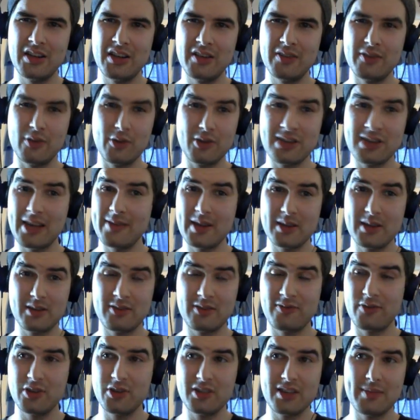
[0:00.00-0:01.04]
First time
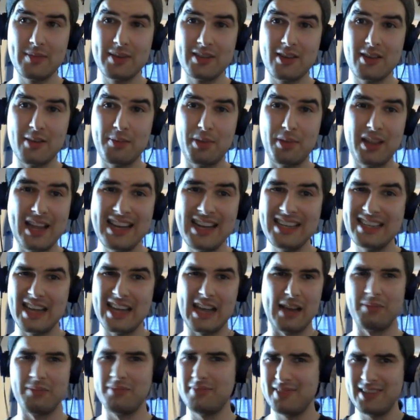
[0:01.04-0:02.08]
I saw
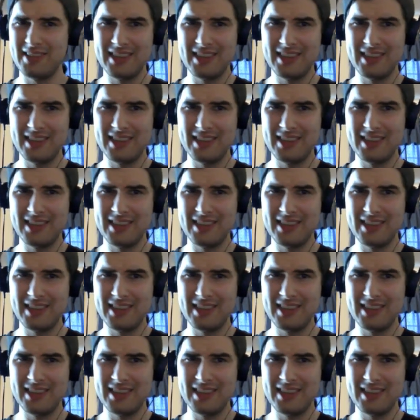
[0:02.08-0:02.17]
Playtime,